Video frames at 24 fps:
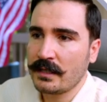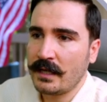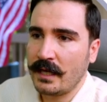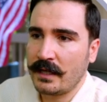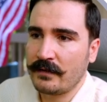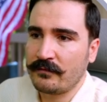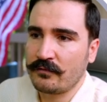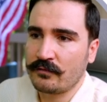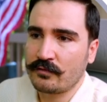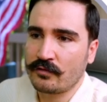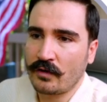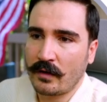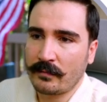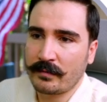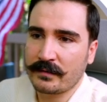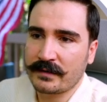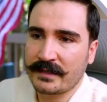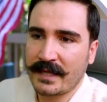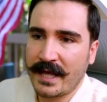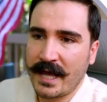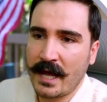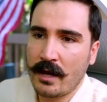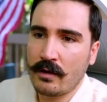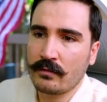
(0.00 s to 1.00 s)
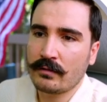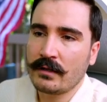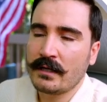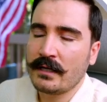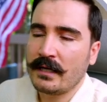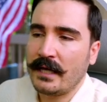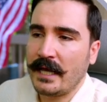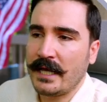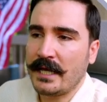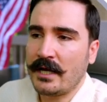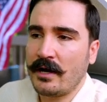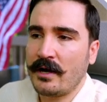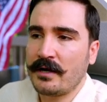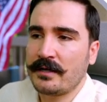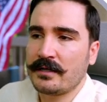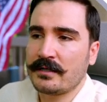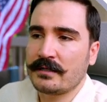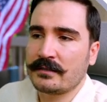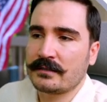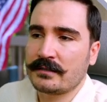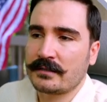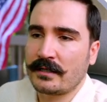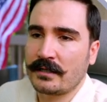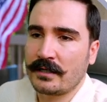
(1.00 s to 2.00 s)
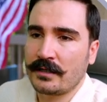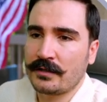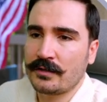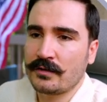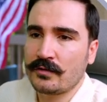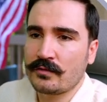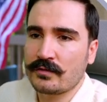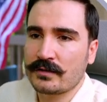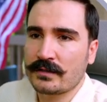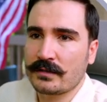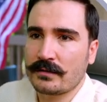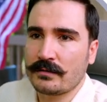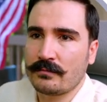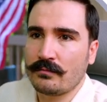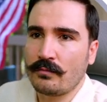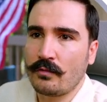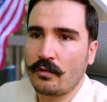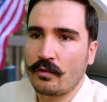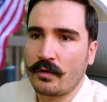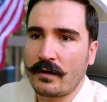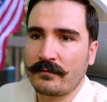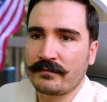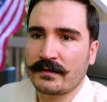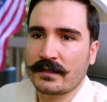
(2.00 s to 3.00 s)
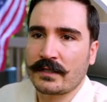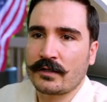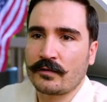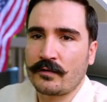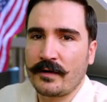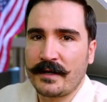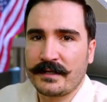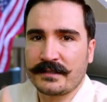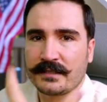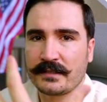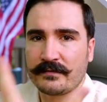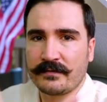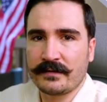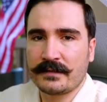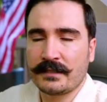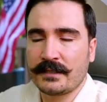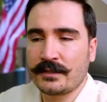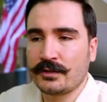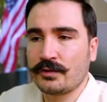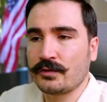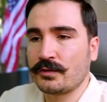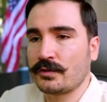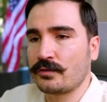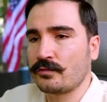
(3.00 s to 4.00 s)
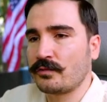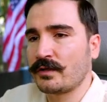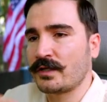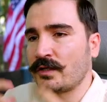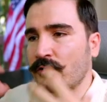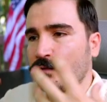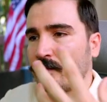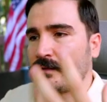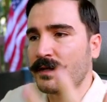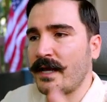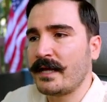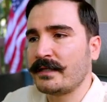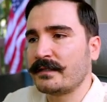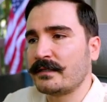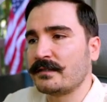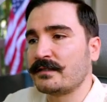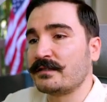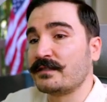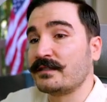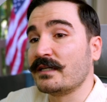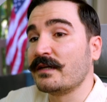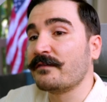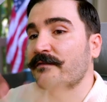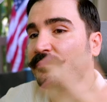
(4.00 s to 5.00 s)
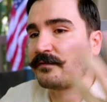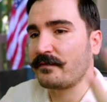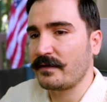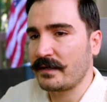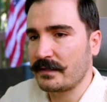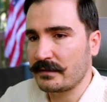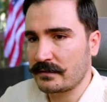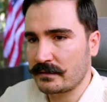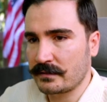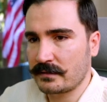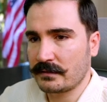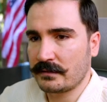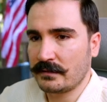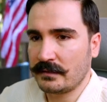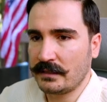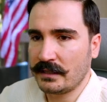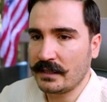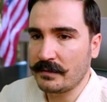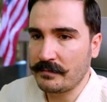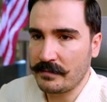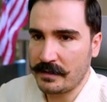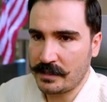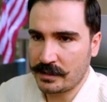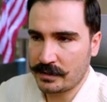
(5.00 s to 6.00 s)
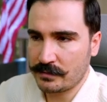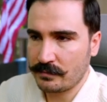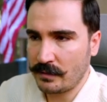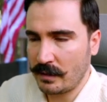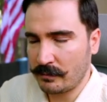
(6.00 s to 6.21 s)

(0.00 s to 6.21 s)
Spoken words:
And if you drop it down, AI is gonna use more of the creativity to recreate a different image.